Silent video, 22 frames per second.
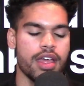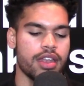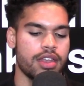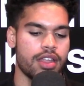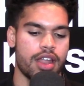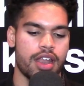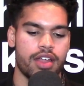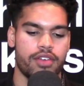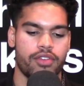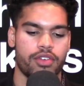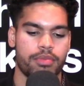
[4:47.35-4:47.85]

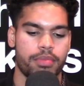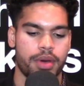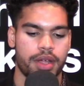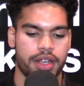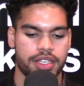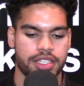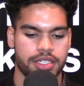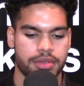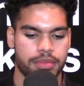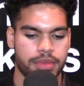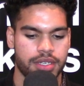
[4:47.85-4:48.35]
not
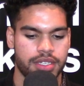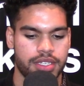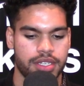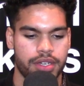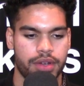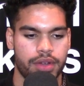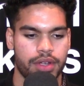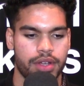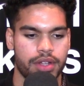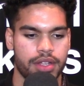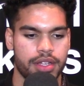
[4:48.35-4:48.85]
everybody is a
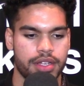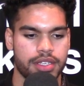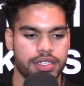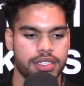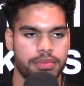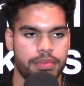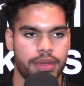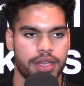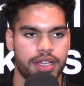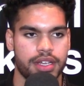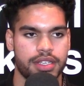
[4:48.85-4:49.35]

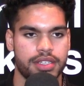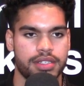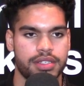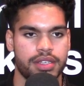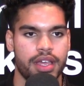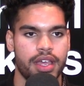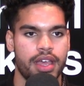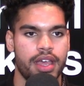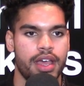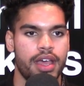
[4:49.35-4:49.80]
materialist because